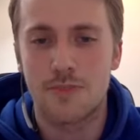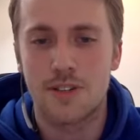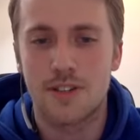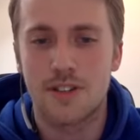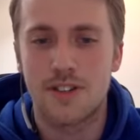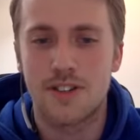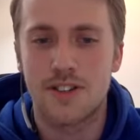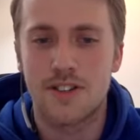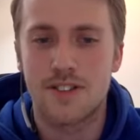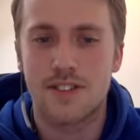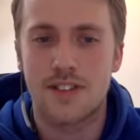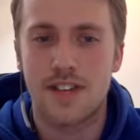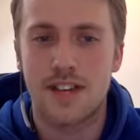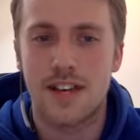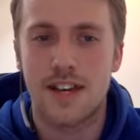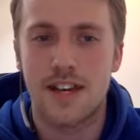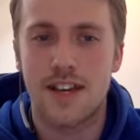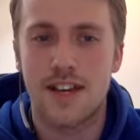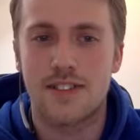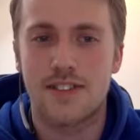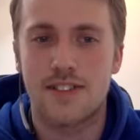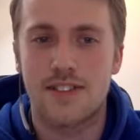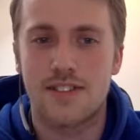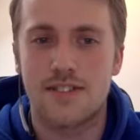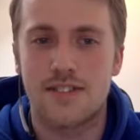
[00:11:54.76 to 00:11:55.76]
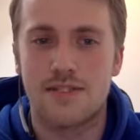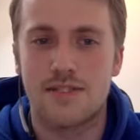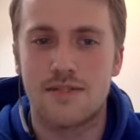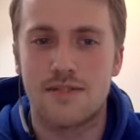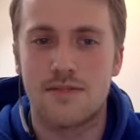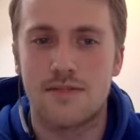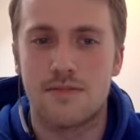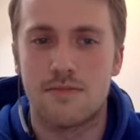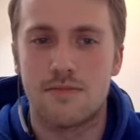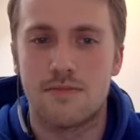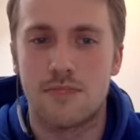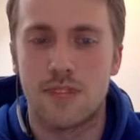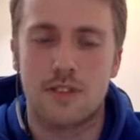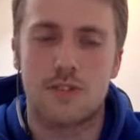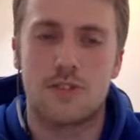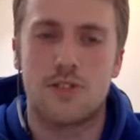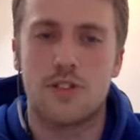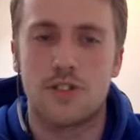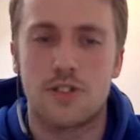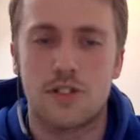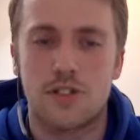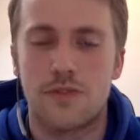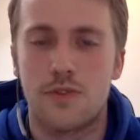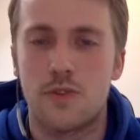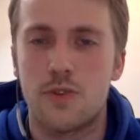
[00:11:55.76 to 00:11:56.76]
Because as like
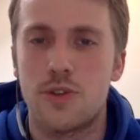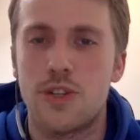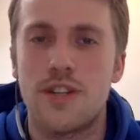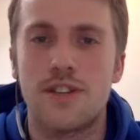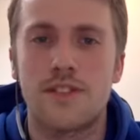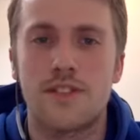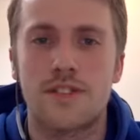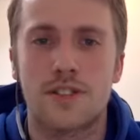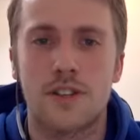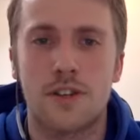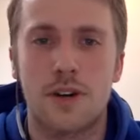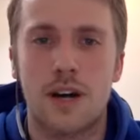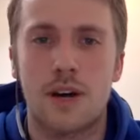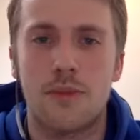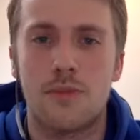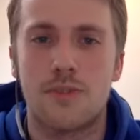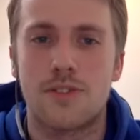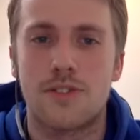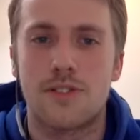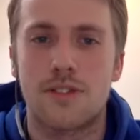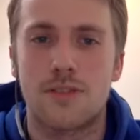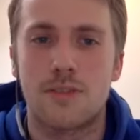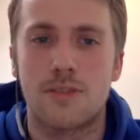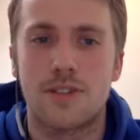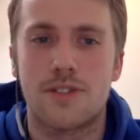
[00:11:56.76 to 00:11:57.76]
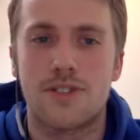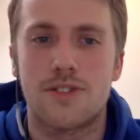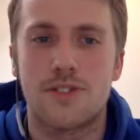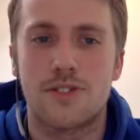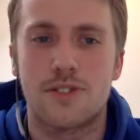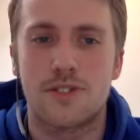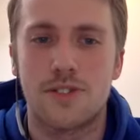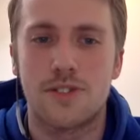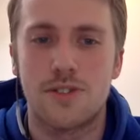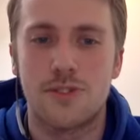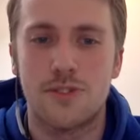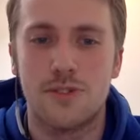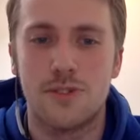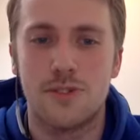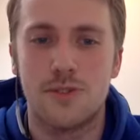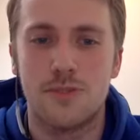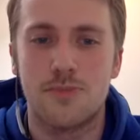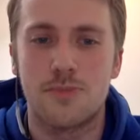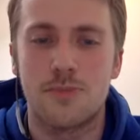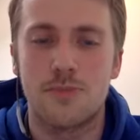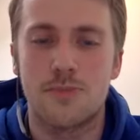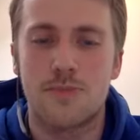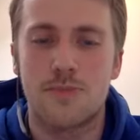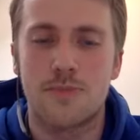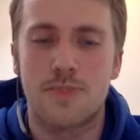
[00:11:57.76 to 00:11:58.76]
just a few years ago, I was a bit too,
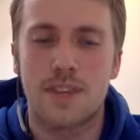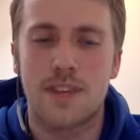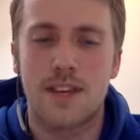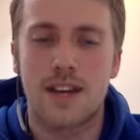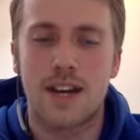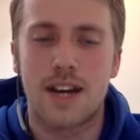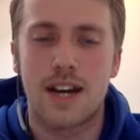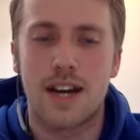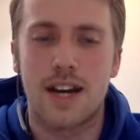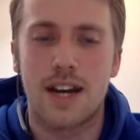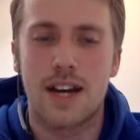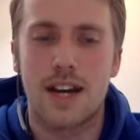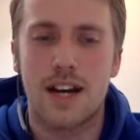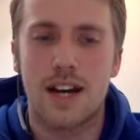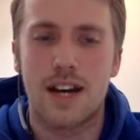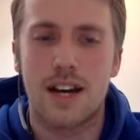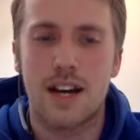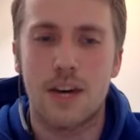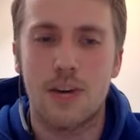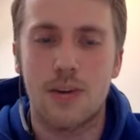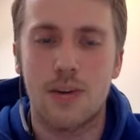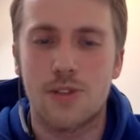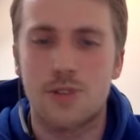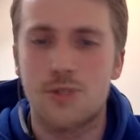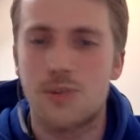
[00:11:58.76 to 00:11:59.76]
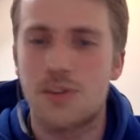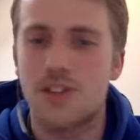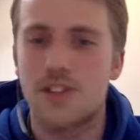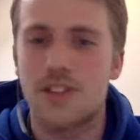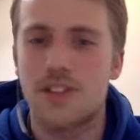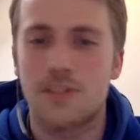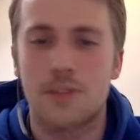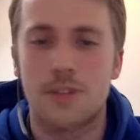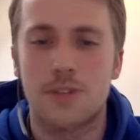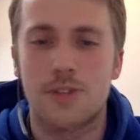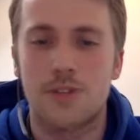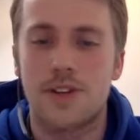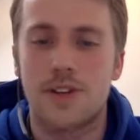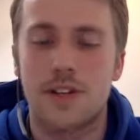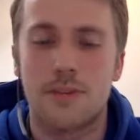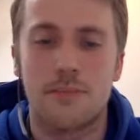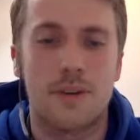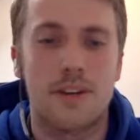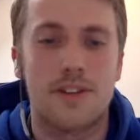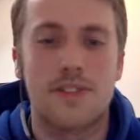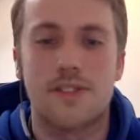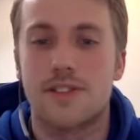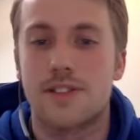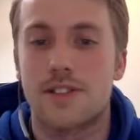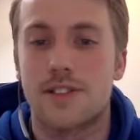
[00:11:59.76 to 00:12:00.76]
I was rushing my training
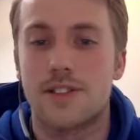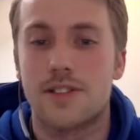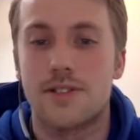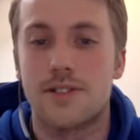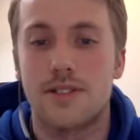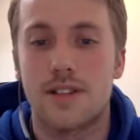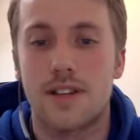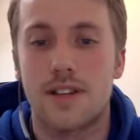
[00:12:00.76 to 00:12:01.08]
basically.